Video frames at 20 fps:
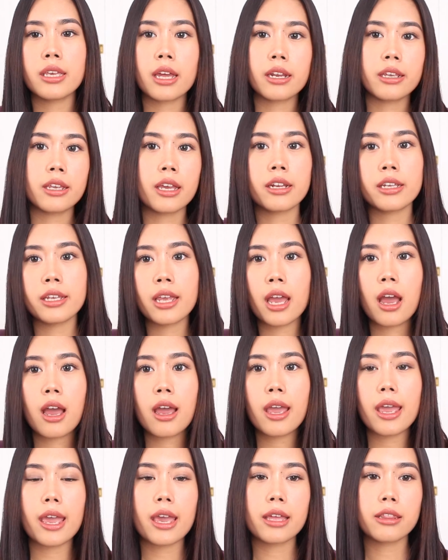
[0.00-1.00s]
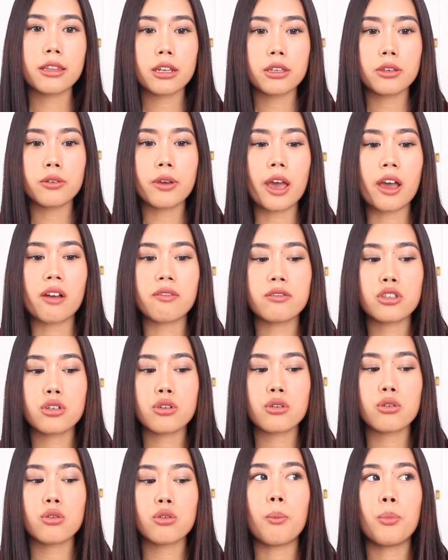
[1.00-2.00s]
yada yada yada, and then you have
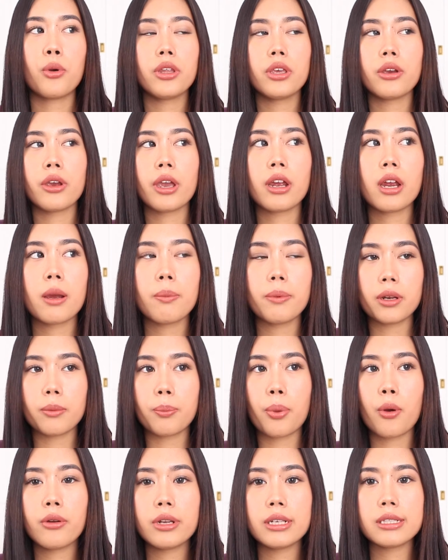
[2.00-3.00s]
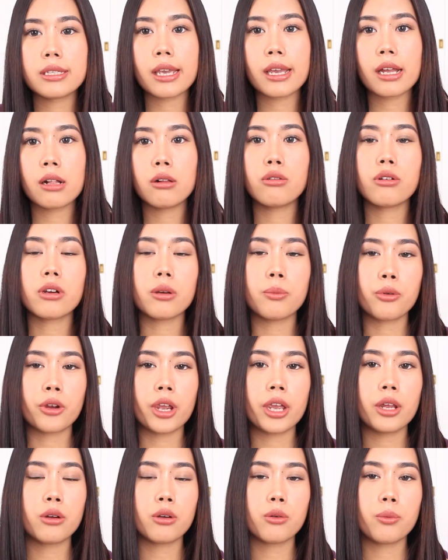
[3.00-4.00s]
to put your hair up in a ponytail or a
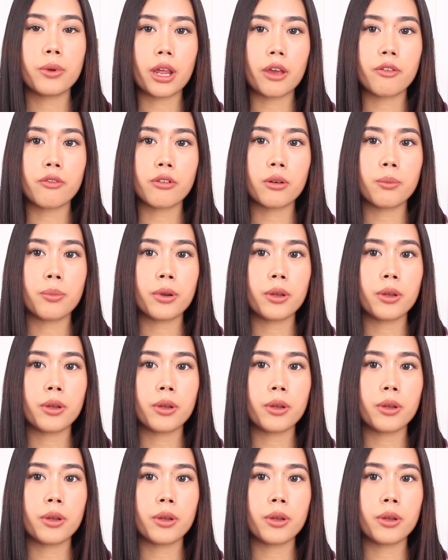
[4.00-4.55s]
braid or whatever,